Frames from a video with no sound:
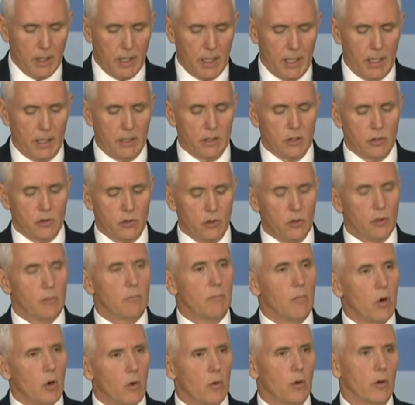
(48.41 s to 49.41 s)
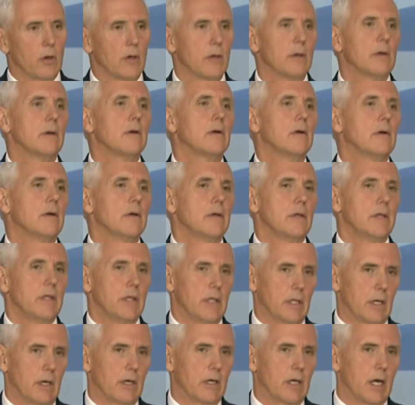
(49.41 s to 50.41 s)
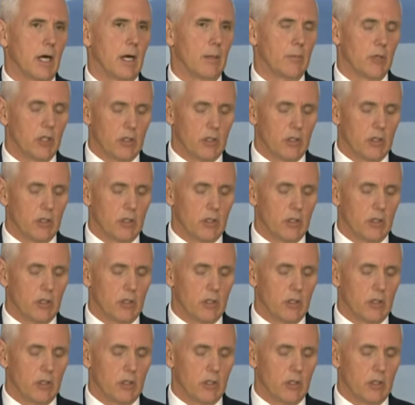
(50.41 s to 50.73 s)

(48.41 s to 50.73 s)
and to do more in our common